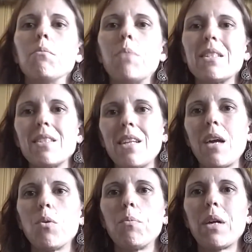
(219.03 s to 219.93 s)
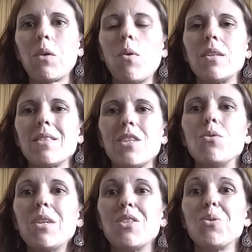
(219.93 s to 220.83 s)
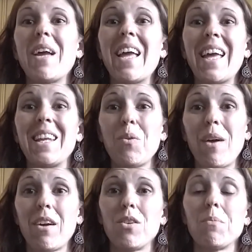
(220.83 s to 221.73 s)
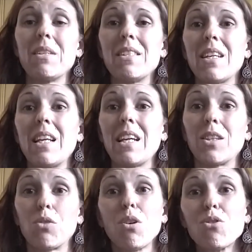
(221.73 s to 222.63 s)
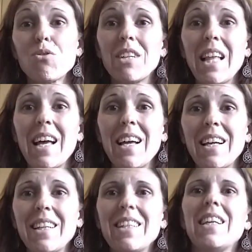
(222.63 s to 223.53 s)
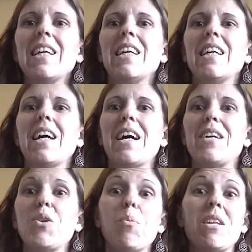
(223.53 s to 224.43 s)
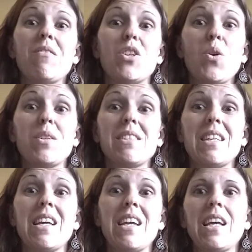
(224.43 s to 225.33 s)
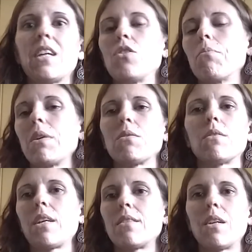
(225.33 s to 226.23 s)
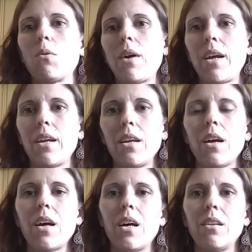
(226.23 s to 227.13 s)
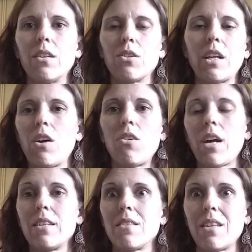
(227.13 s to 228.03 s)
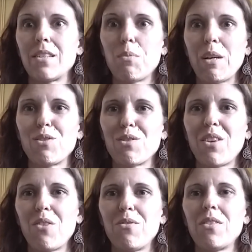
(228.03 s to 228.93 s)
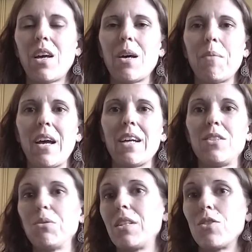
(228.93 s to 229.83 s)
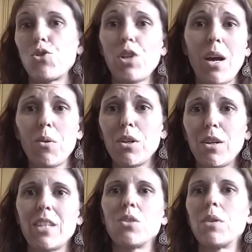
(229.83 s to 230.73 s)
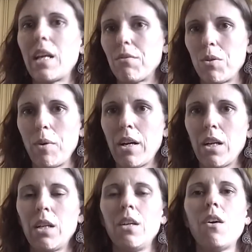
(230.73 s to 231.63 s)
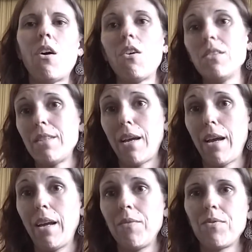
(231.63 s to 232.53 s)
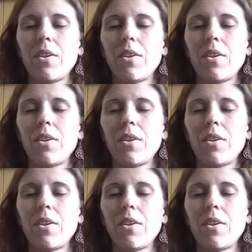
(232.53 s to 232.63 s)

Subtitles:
But today we'll pick ones that you can do anywhere. You can be sitting in the grocery line, nobody even noticing, and you're muscle testing away, learning all kinds of things about yourself. I do it in the shower, I do it everywhere, all day,